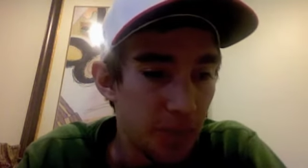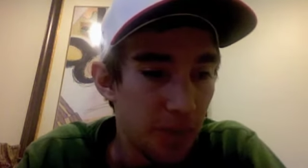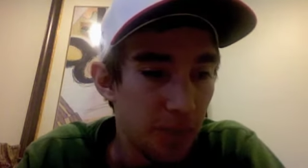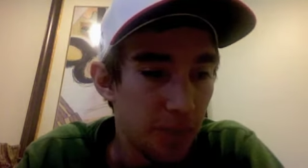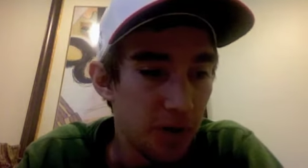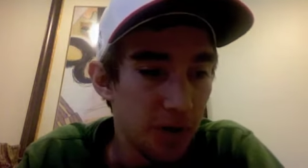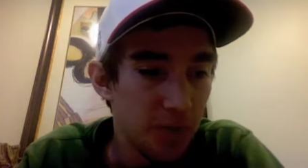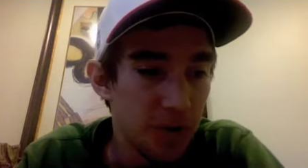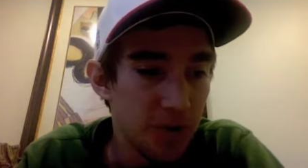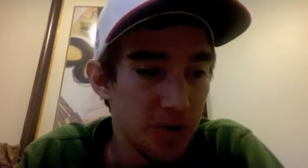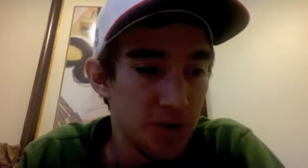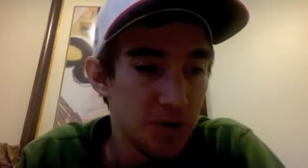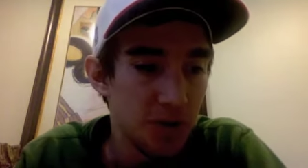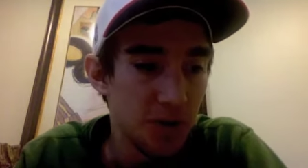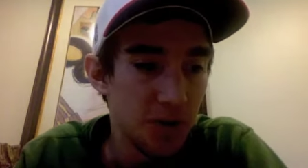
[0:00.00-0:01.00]
pretty
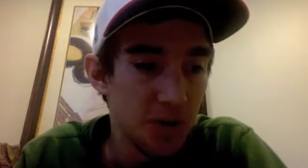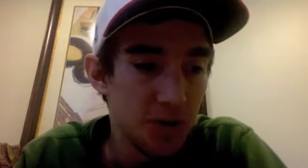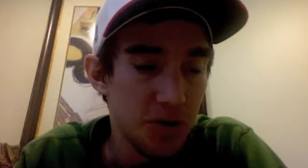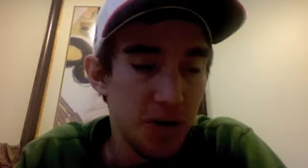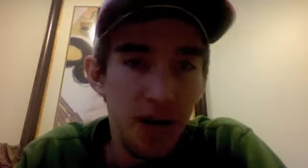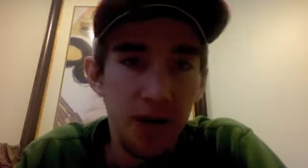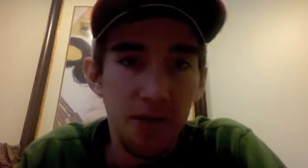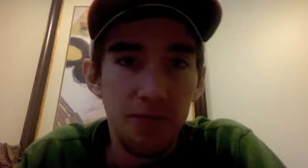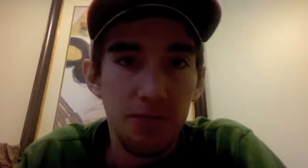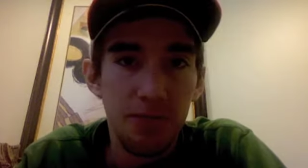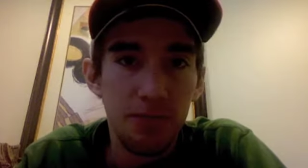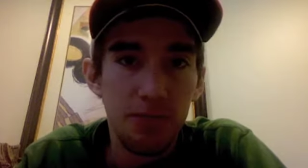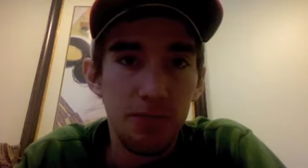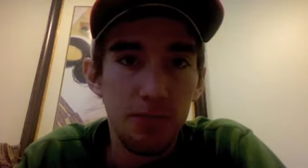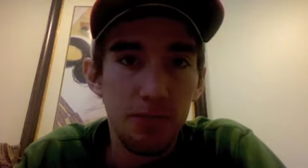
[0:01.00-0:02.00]
much you should
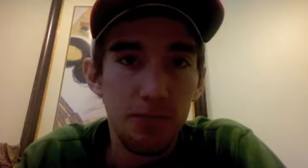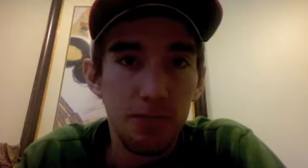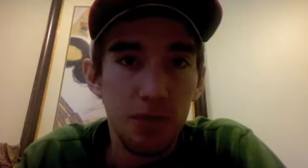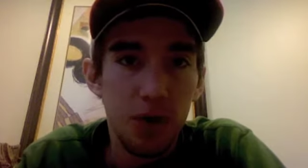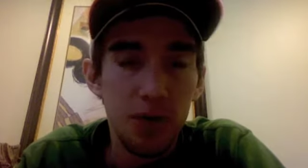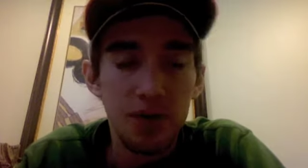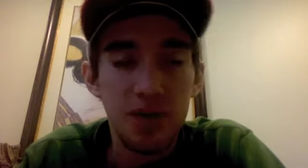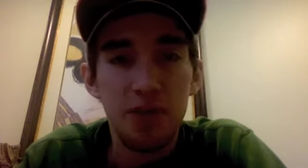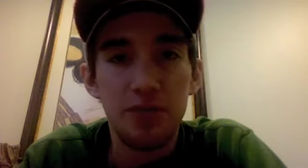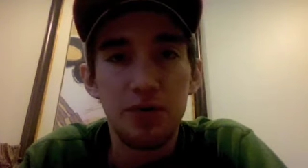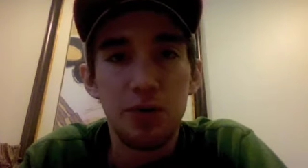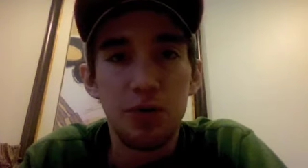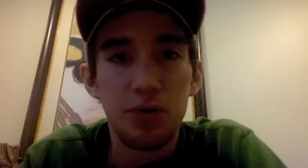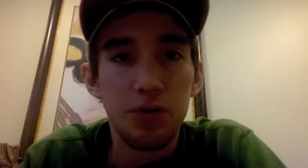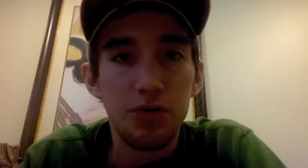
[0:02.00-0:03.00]
always have
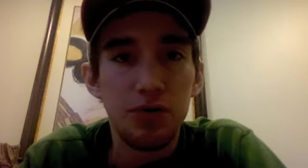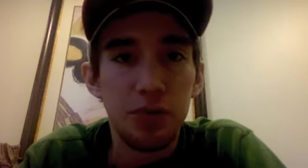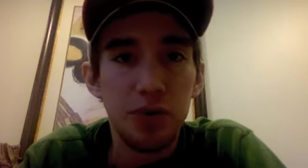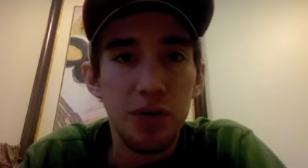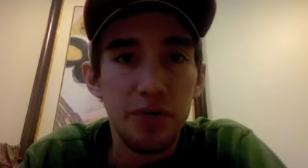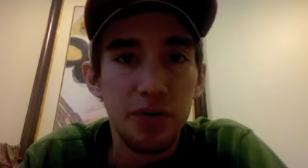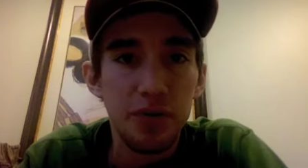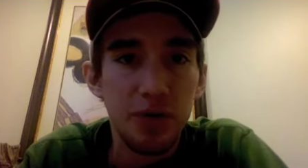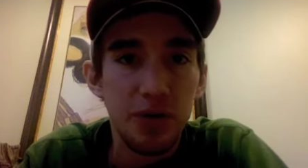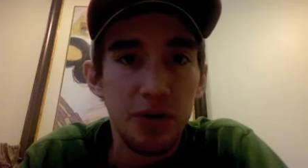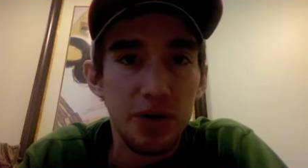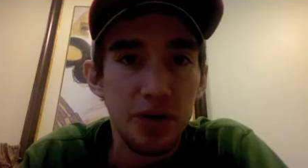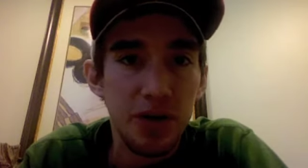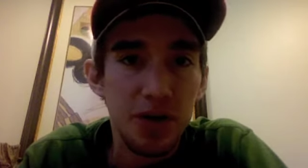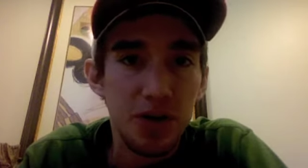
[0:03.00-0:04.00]
goals when you have an
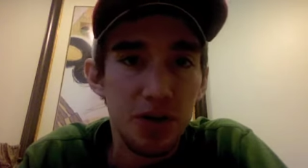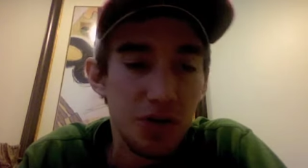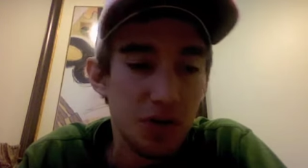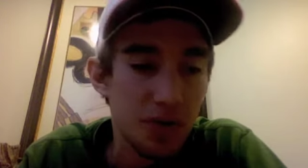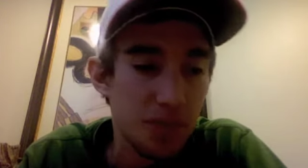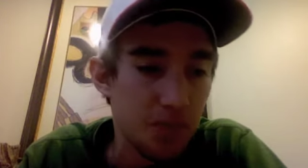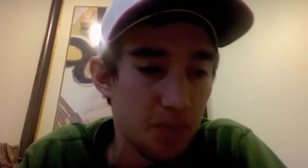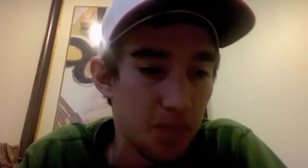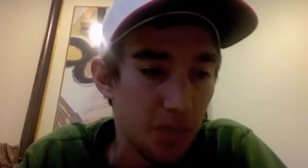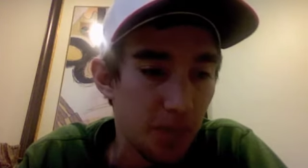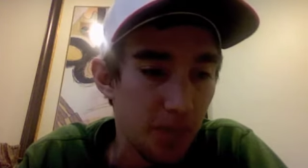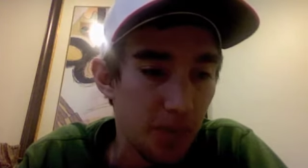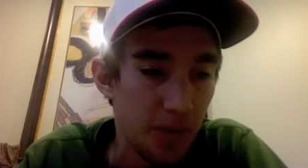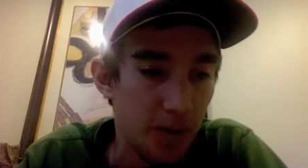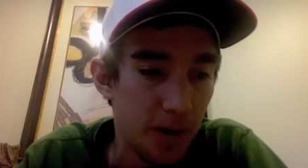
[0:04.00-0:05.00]
orientation.
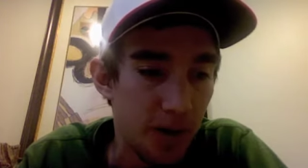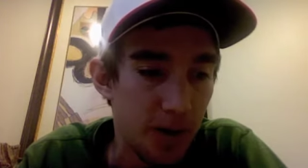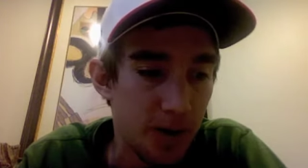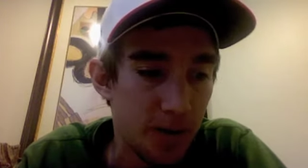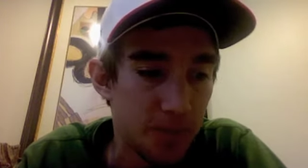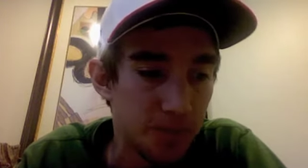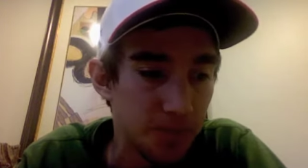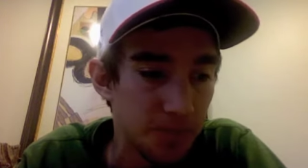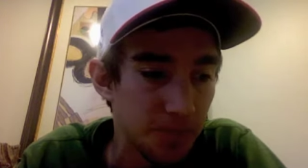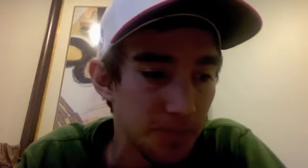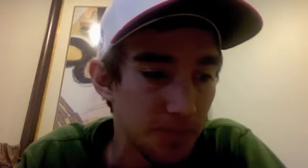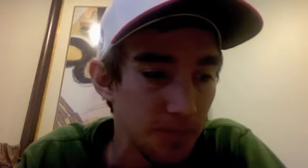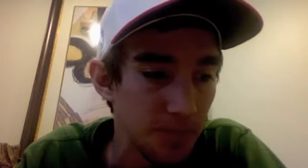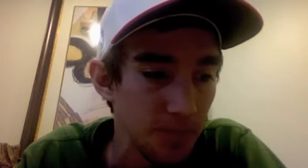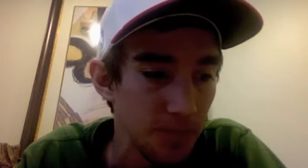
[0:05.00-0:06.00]
Um,
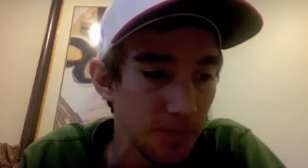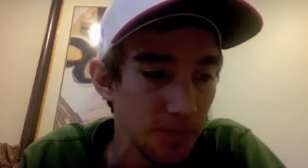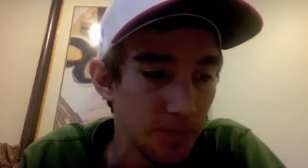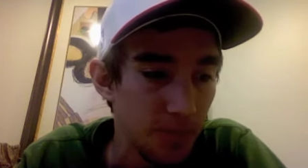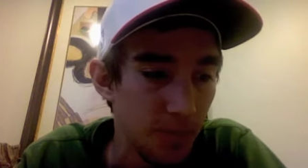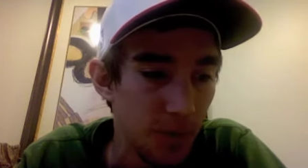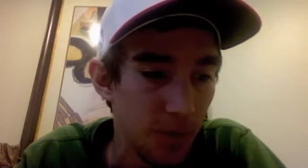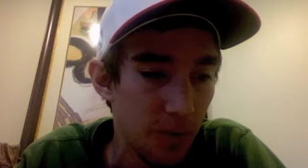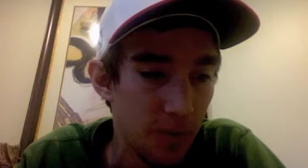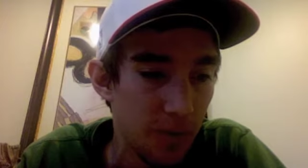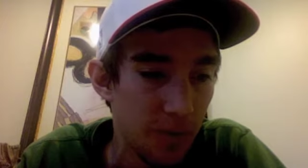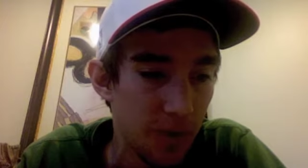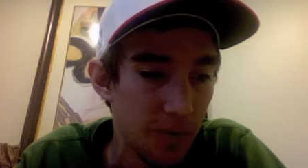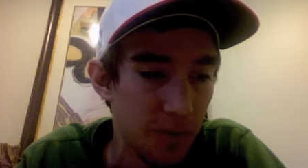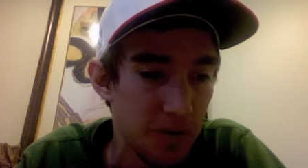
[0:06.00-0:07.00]

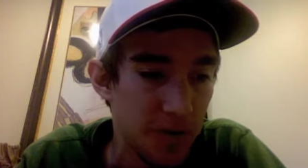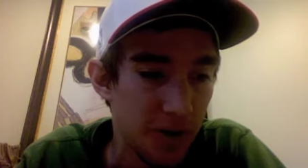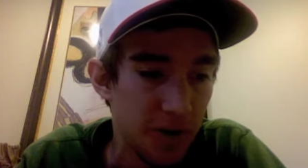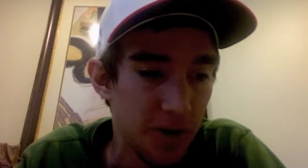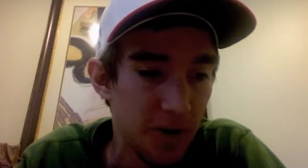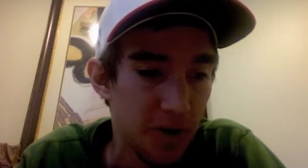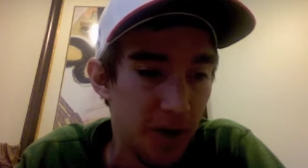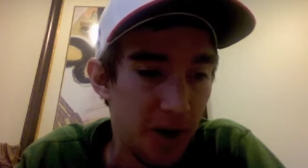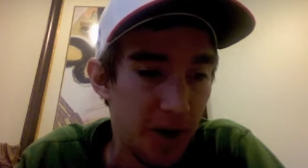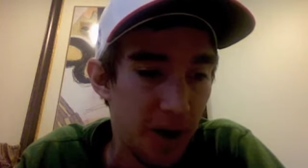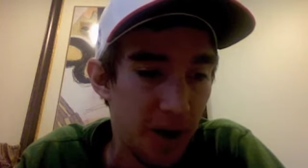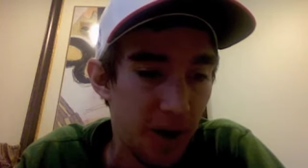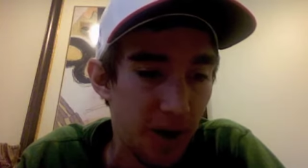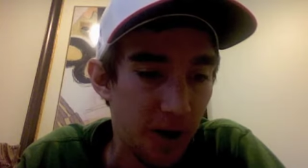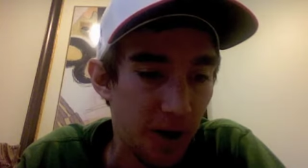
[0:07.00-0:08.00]
Pretty much take a new
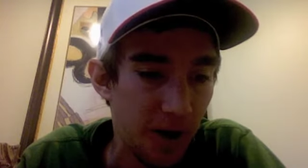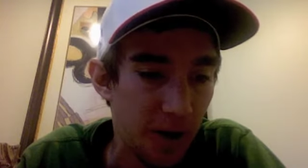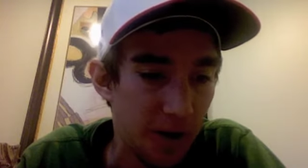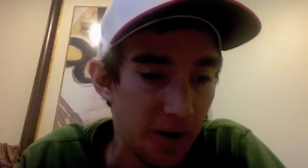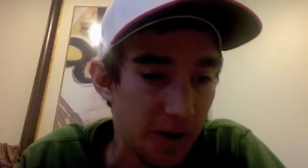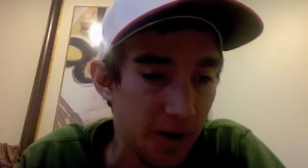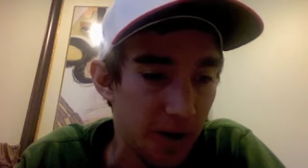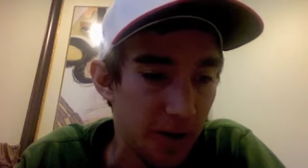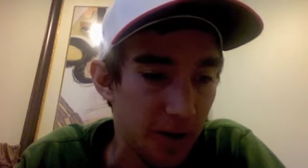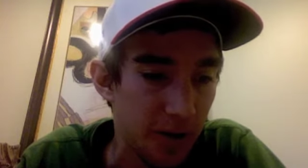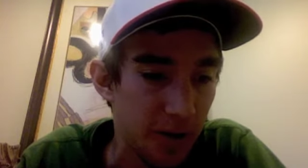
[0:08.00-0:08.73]
hire and